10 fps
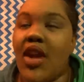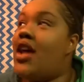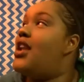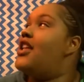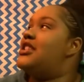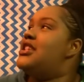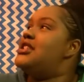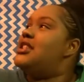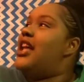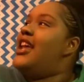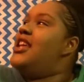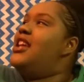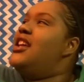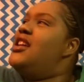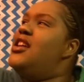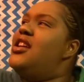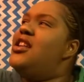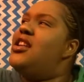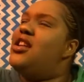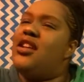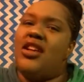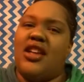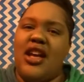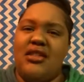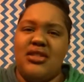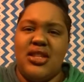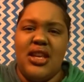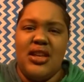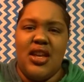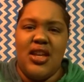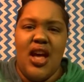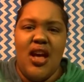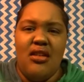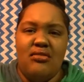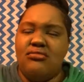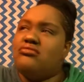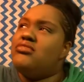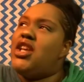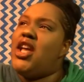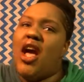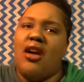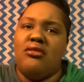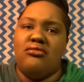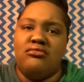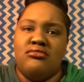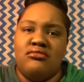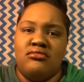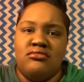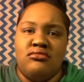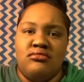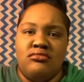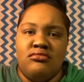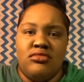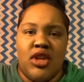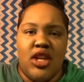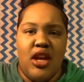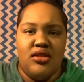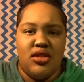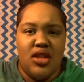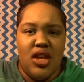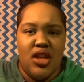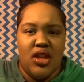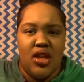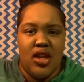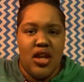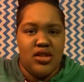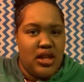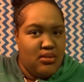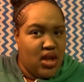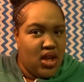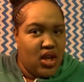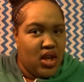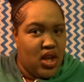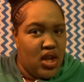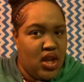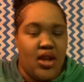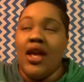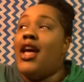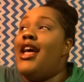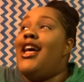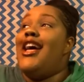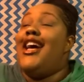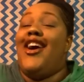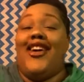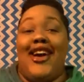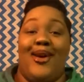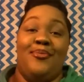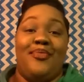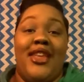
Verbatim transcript: uh, Is this lighting good? Can y'all see? Can y'all? Can y'all? y'all see y'all see me okay